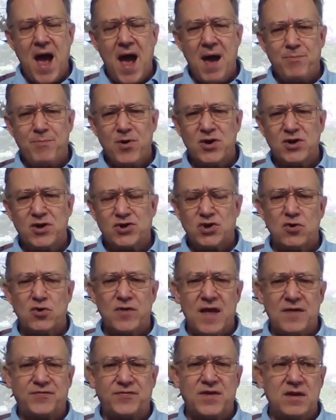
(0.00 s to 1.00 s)
I'm pretty sure
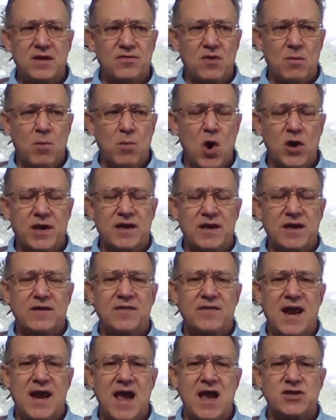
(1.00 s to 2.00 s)
that the
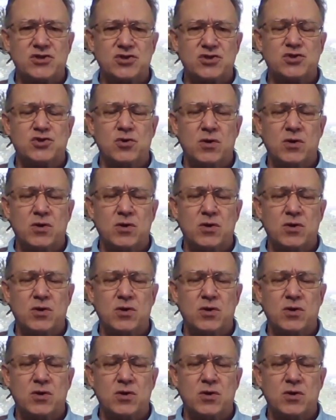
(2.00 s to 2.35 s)
marketing that Ash is